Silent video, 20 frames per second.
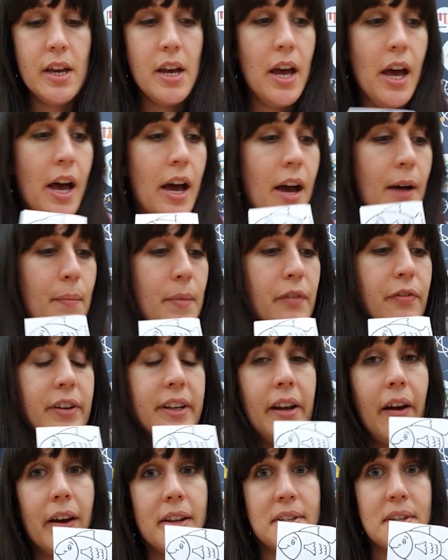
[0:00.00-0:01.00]
If you'd
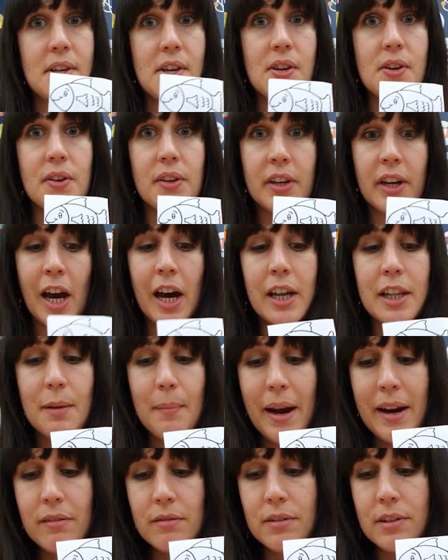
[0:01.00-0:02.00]
like to cut them
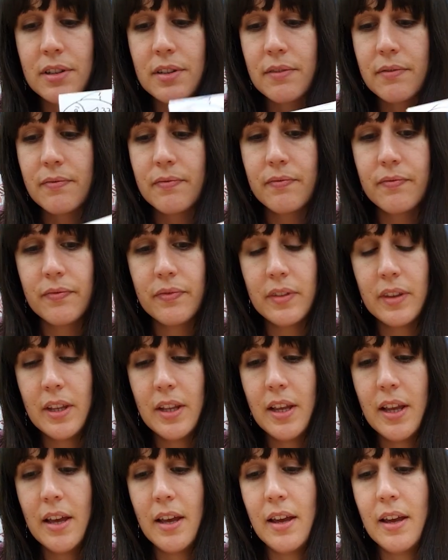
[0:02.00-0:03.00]
out
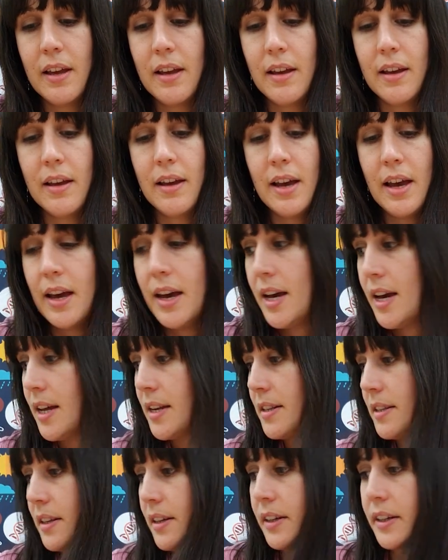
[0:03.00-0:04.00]

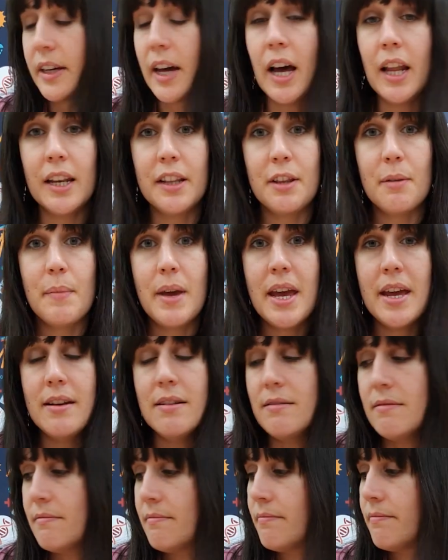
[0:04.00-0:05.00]
and colour them in.
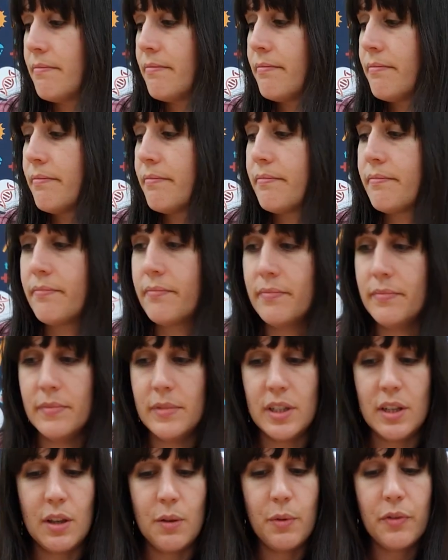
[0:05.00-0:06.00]

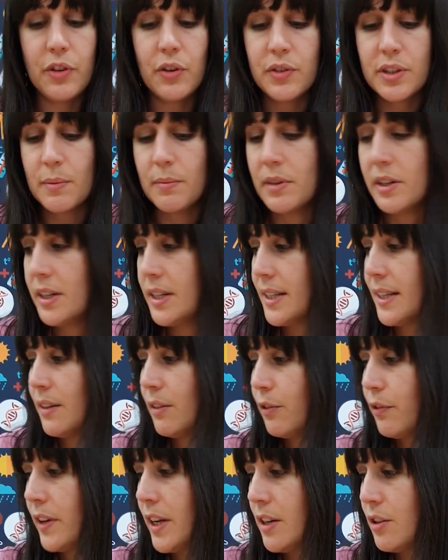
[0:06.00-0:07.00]
So we've got some nice little
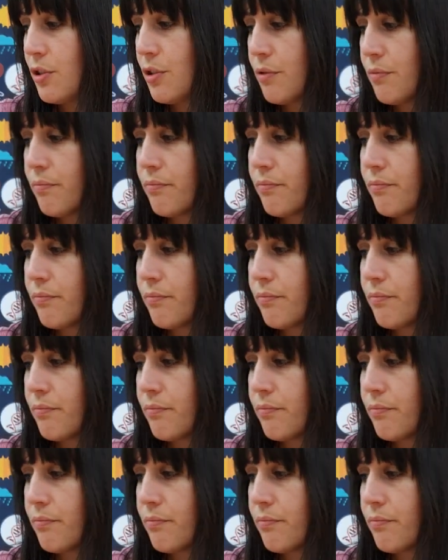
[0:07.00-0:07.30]
fish.